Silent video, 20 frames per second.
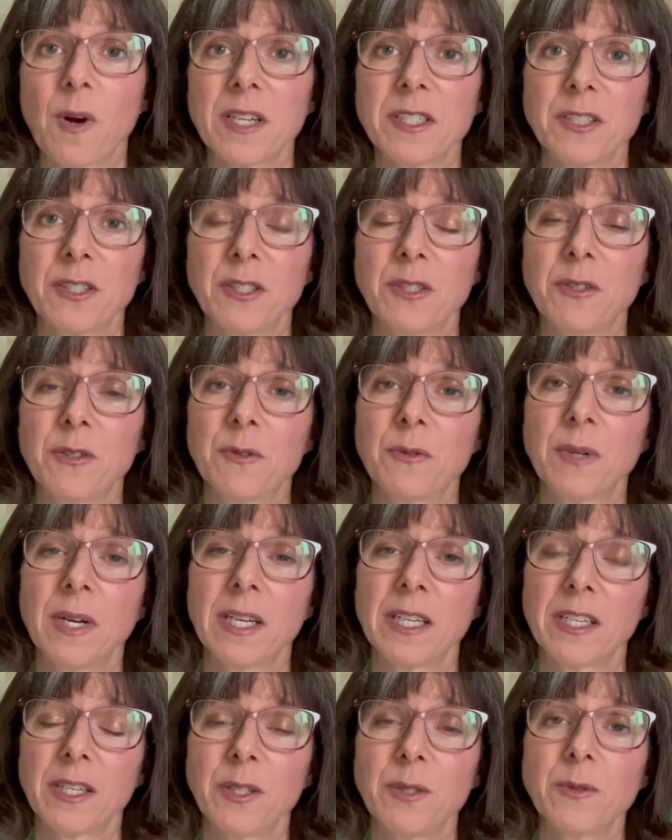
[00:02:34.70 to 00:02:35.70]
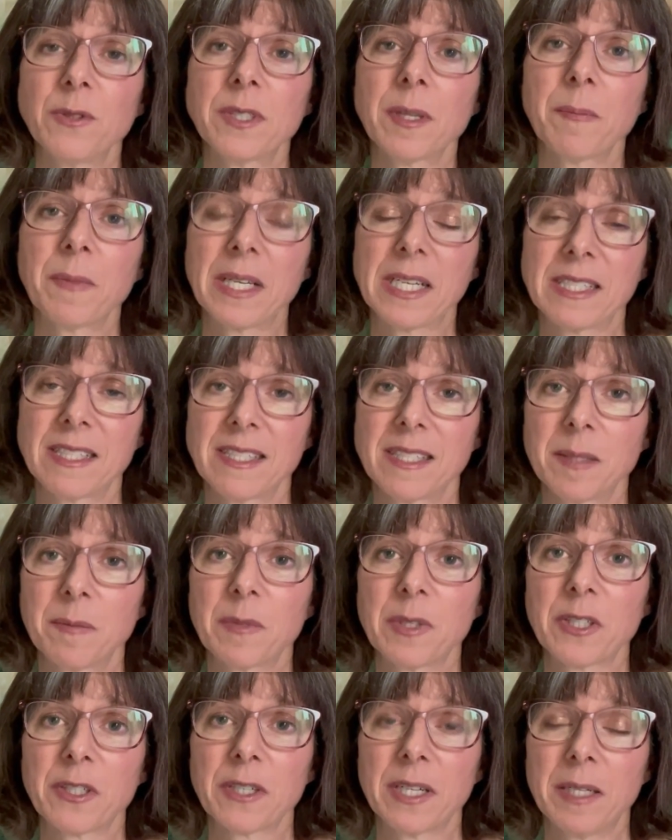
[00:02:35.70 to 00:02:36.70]
to use something
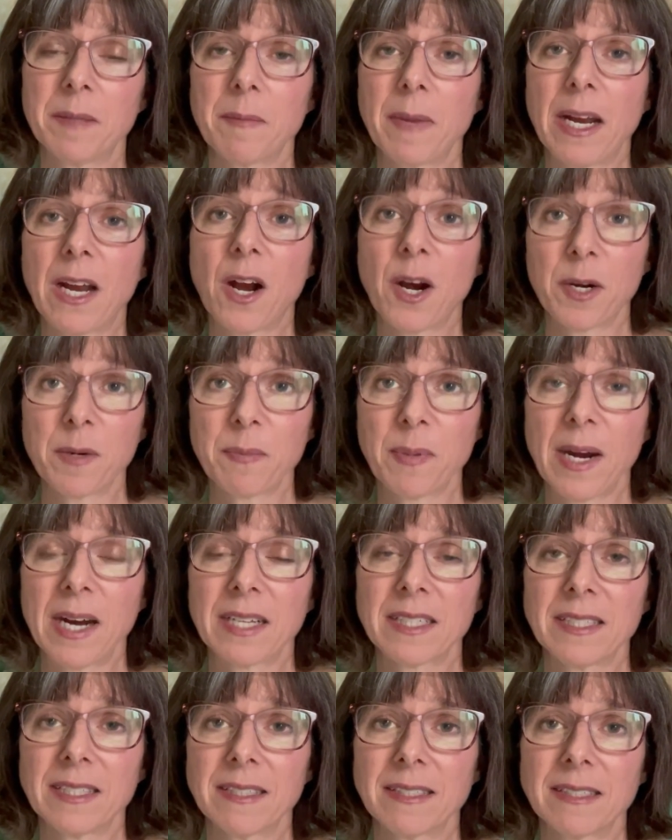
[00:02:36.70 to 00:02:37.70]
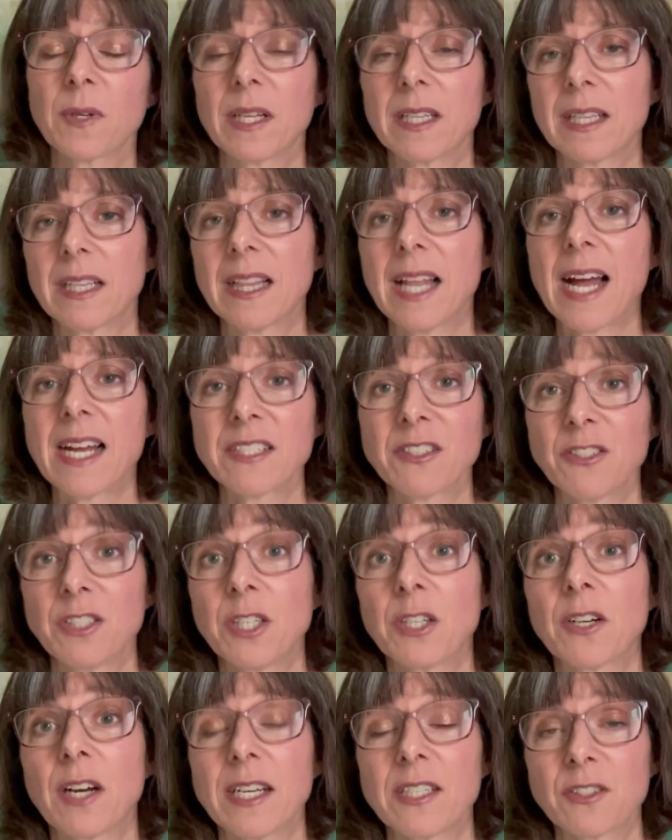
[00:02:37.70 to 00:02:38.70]
similar in my art practice. Last
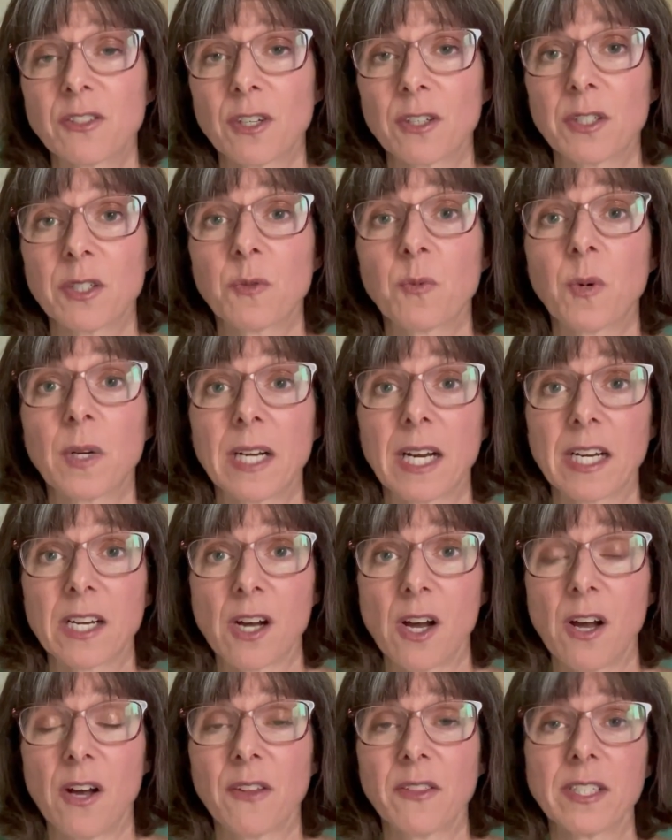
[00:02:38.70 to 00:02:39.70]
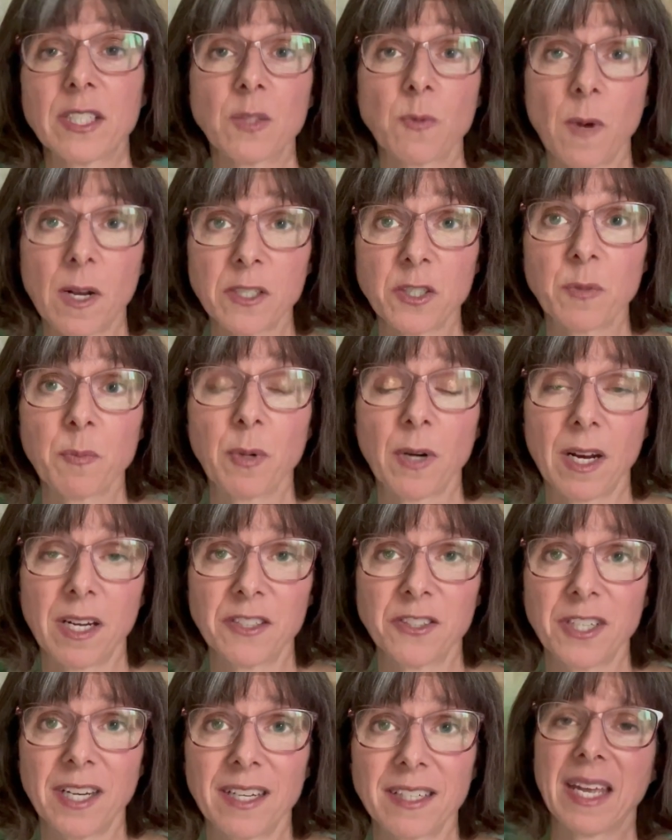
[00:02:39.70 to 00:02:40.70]
year, I started what I call the Swatch
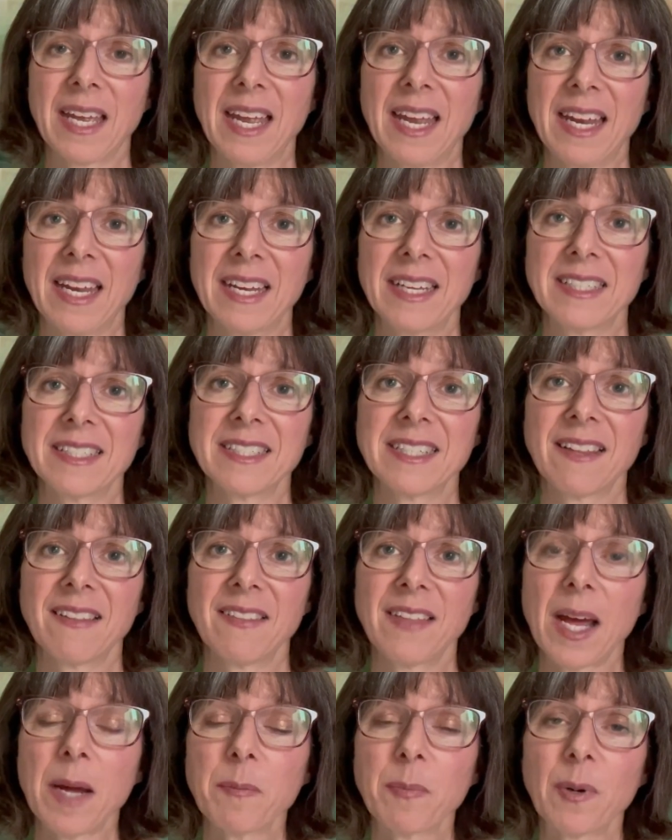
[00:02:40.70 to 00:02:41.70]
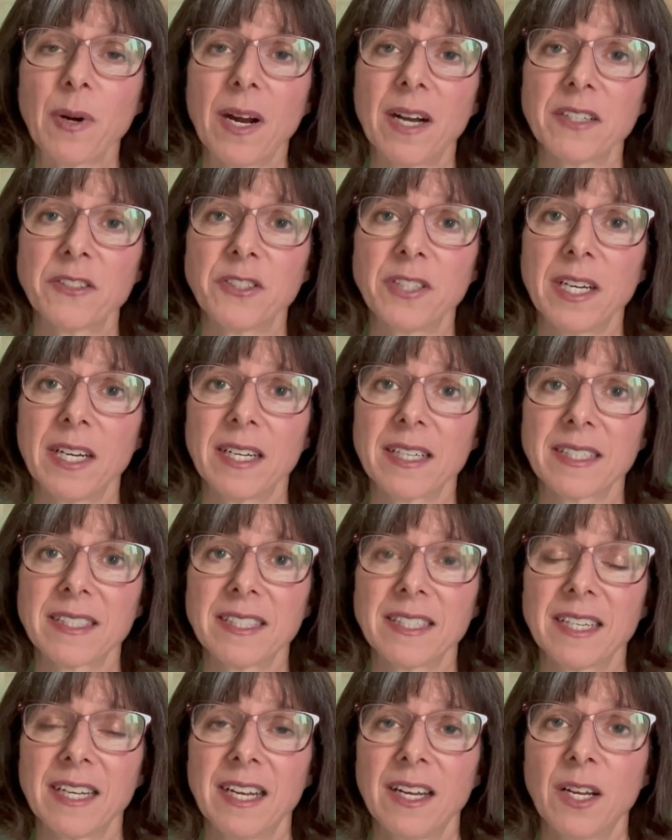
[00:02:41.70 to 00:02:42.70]
Project, and that project
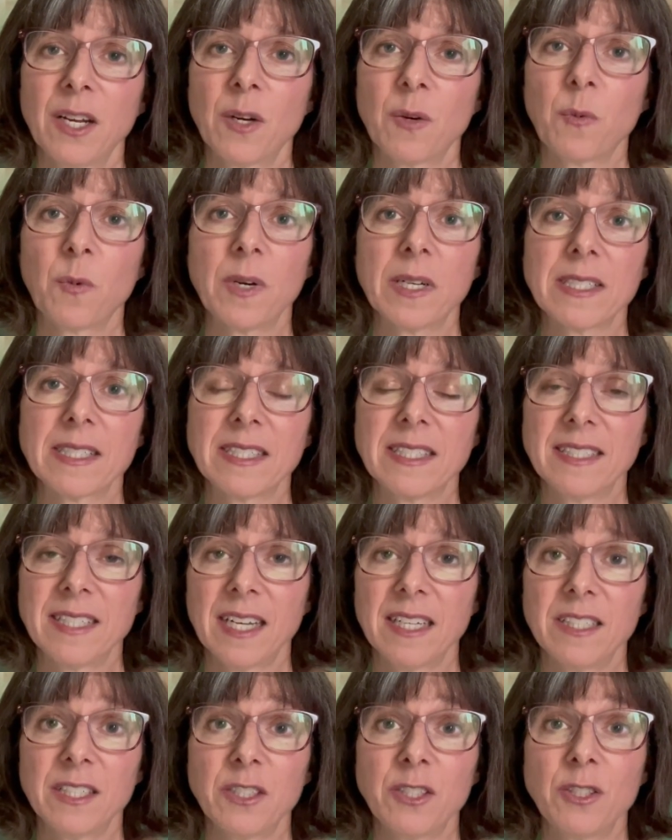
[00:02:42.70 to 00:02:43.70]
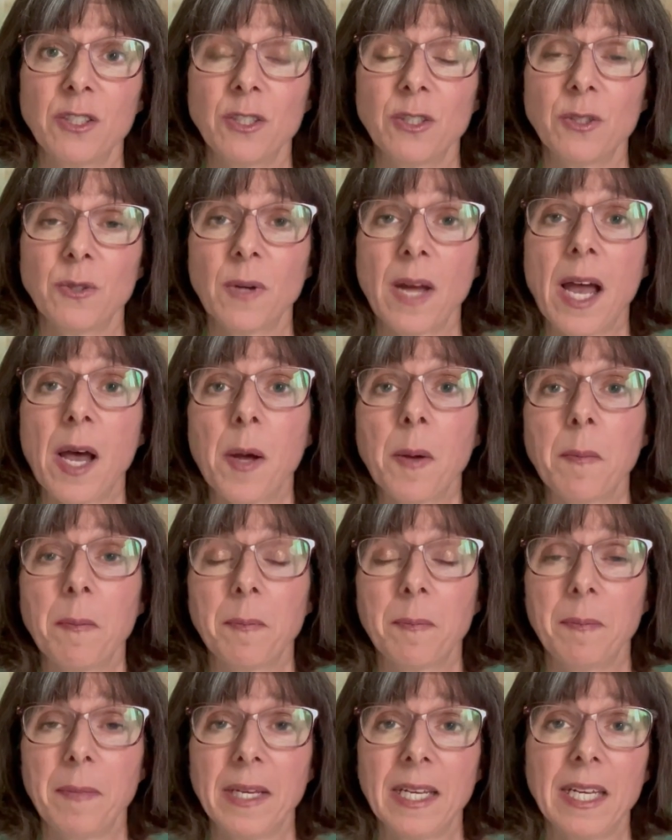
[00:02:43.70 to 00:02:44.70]
was intended to help
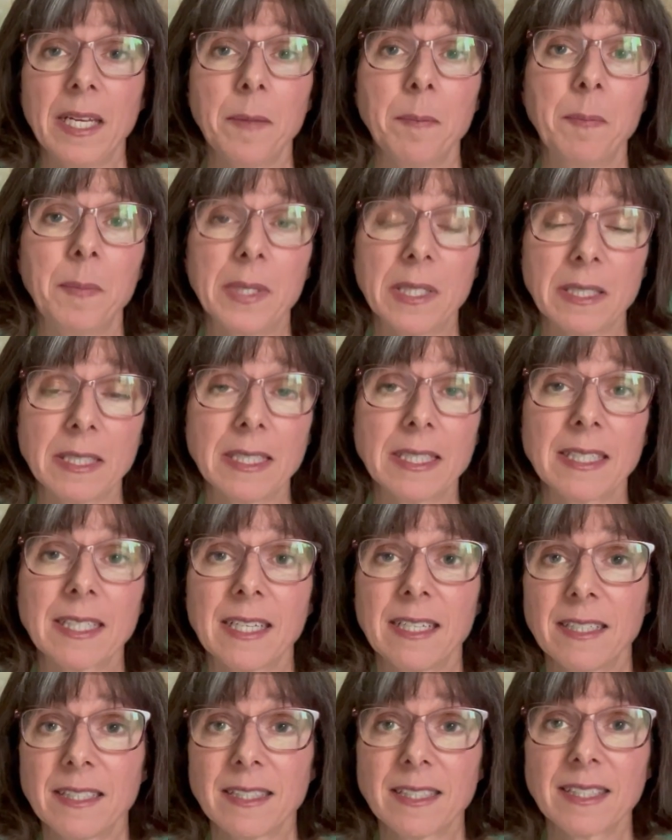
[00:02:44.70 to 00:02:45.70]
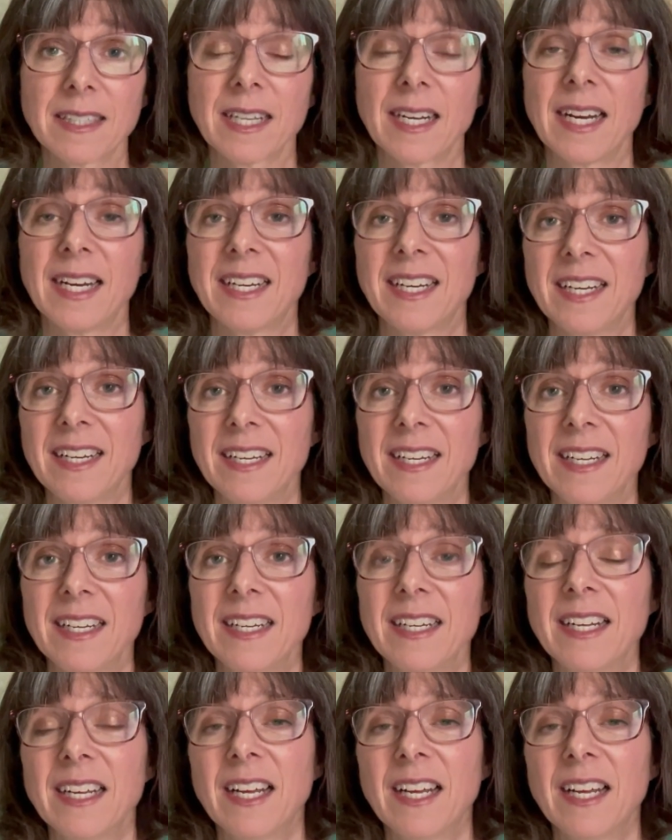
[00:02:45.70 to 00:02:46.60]
me build skills that I needed,